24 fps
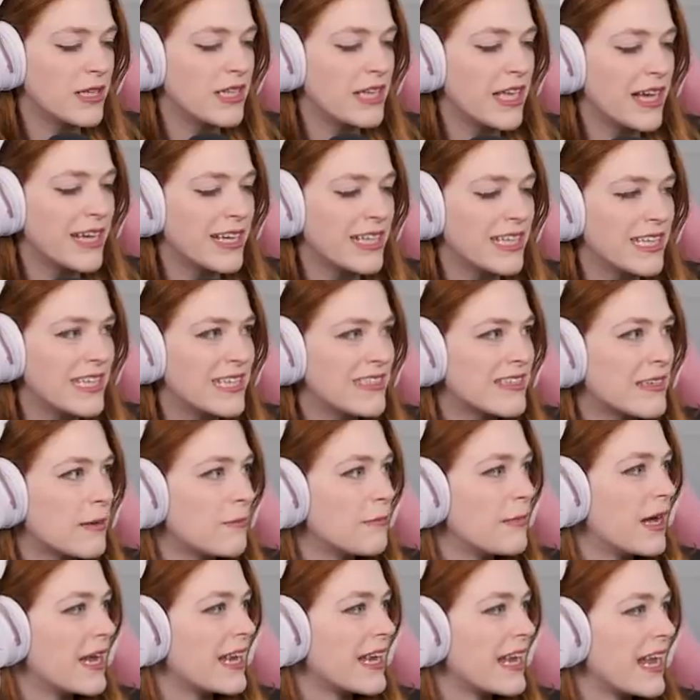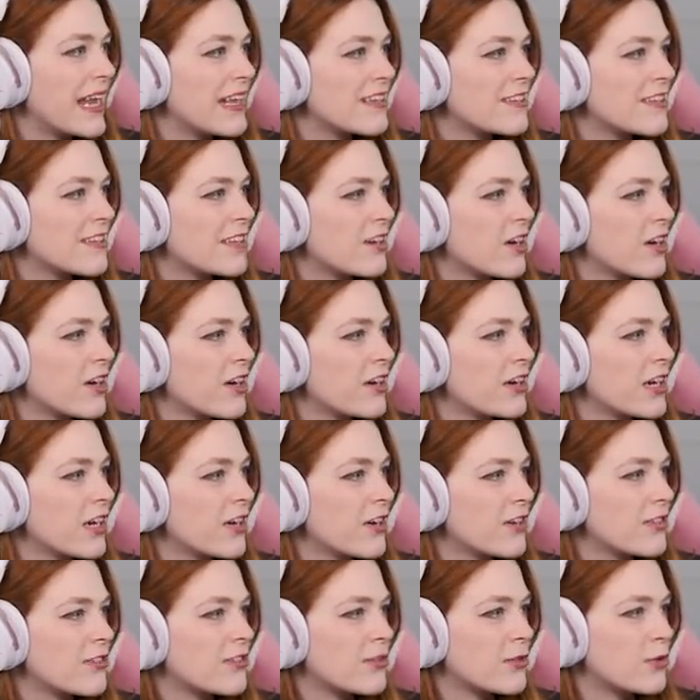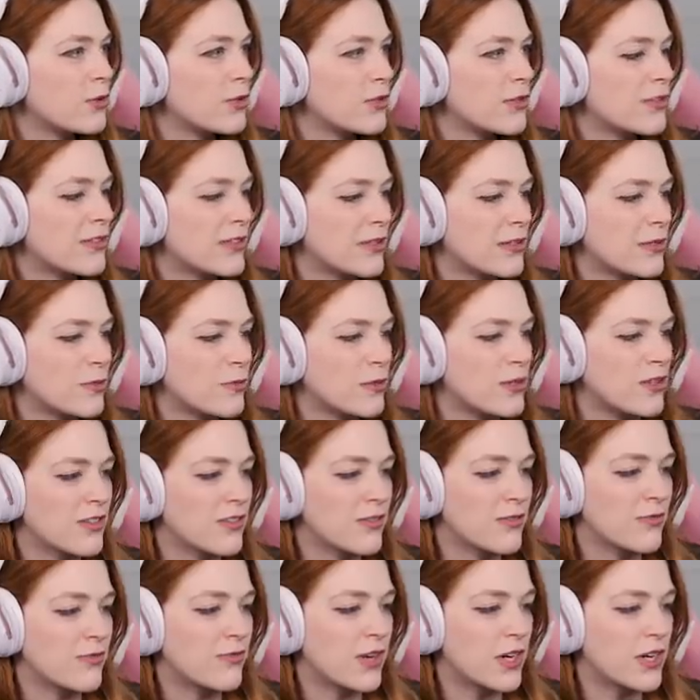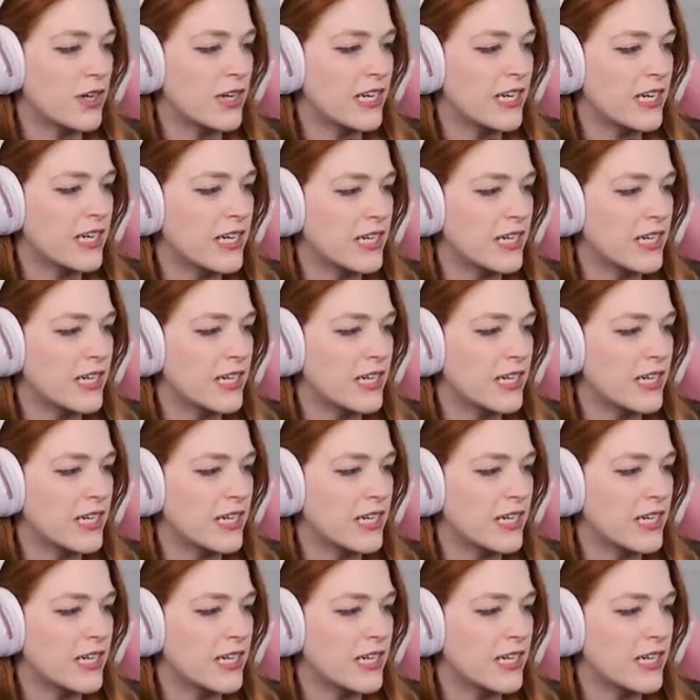But luckily it's a Monday, so they're all going to go to school soon, which is very